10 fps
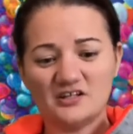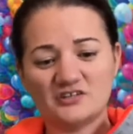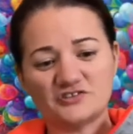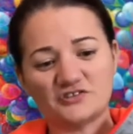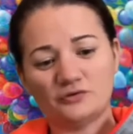
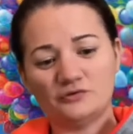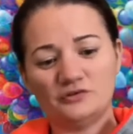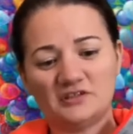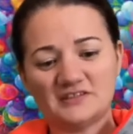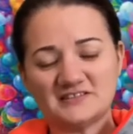So
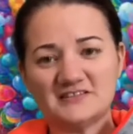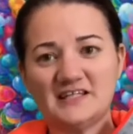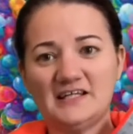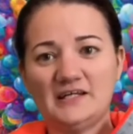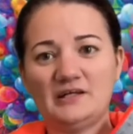you can
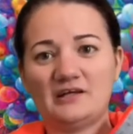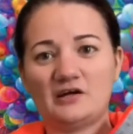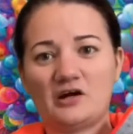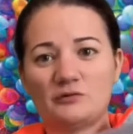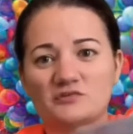see here,
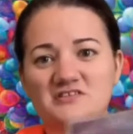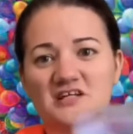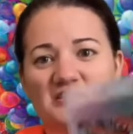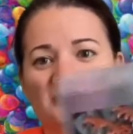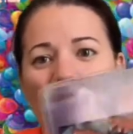I'll
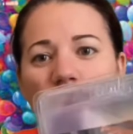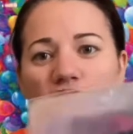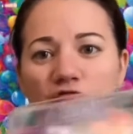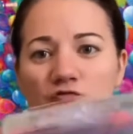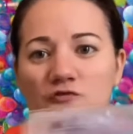start to go
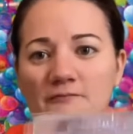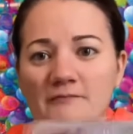through them.